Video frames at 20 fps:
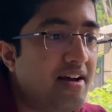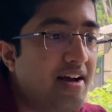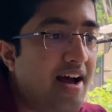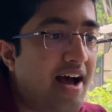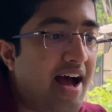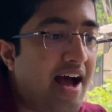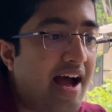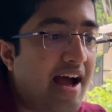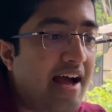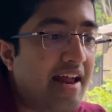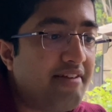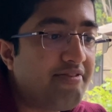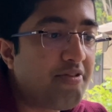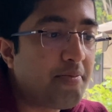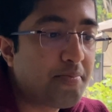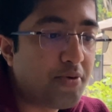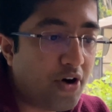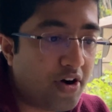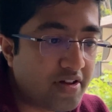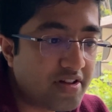And for
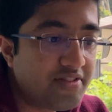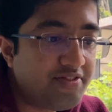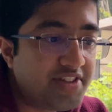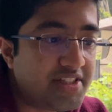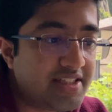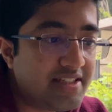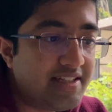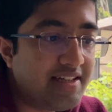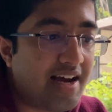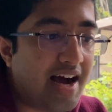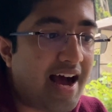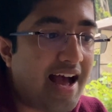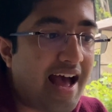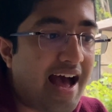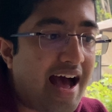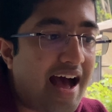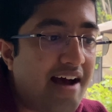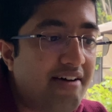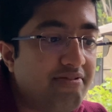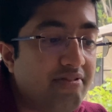productivity, I
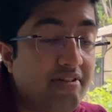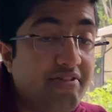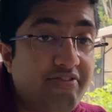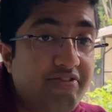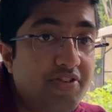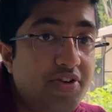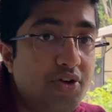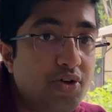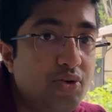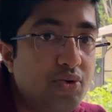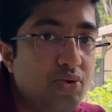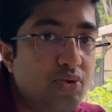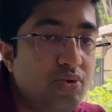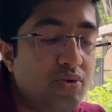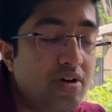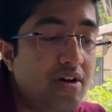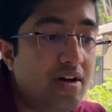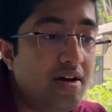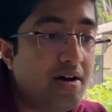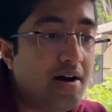have a few
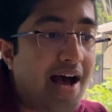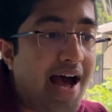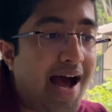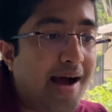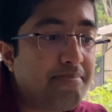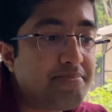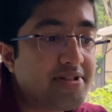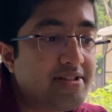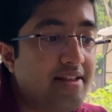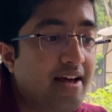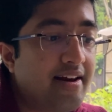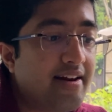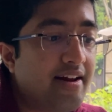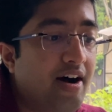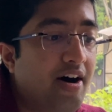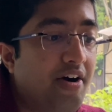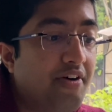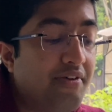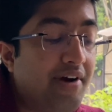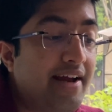apps that
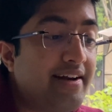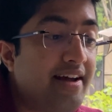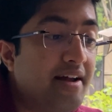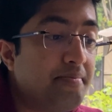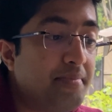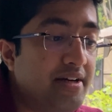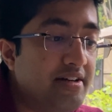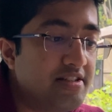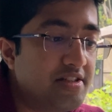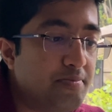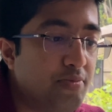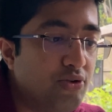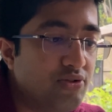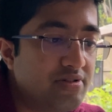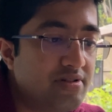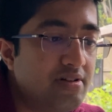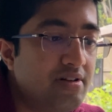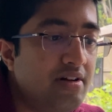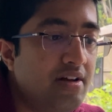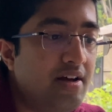are right at my
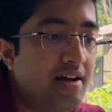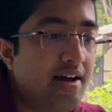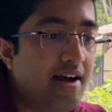disposal,